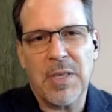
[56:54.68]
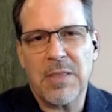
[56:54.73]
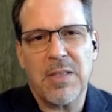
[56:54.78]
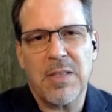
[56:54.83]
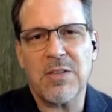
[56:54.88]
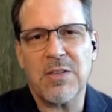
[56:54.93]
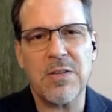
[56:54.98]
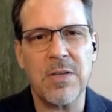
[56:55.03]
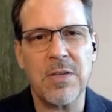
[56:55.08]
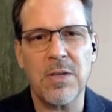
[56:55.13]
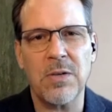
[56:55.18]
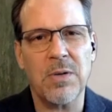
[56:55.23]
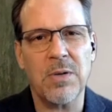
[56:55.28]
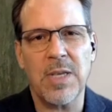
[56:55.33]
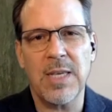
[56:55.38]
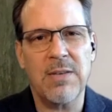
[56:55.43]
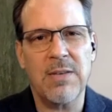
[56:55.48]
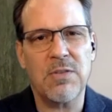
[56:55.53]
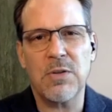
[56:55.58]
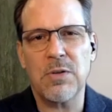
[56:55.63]
that still
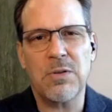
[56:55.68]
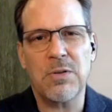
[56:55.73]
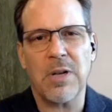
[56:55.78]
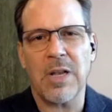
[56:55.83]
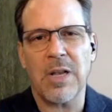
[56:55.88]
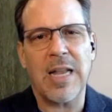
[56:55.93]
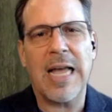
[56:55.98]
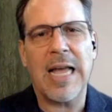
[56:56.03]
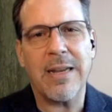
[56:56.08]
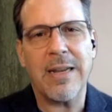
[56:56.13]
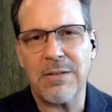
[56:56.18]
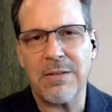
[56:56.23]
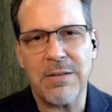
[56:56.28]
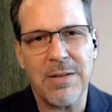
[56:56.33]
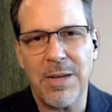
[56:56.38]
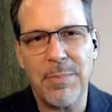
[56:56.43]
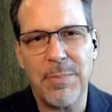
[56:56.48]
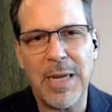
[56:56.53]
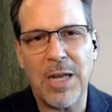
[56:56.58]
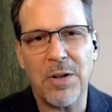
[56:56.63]
gives you delight
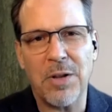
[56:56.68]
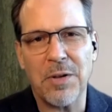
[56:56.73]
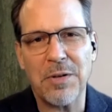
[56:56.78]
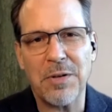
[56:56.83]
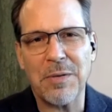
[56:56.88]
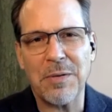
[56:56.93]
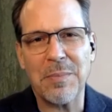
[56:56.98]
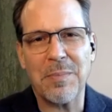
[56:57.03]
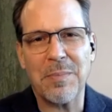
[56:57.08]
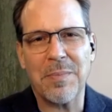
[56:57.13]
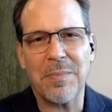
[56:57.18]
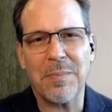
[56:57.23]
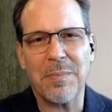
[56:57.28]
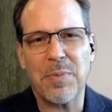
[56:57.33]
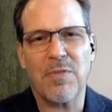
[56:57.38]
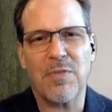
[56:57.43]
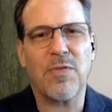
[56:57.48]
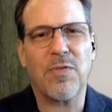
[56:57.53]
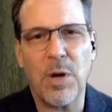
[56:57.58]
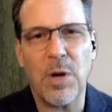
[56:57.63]
about
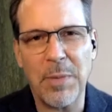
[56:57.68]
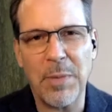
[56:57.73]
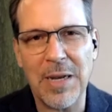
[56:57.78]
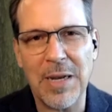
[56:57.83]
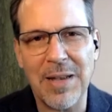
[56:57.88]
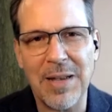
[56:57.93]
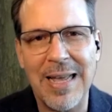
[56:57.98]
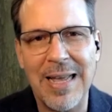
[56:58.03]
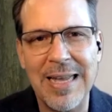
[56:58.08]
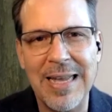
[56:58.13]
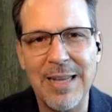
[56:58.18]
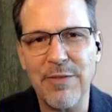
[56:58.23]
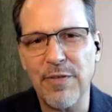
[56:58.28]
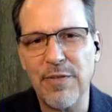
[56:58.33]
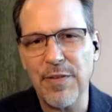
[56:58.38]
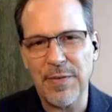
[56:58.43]
performing live.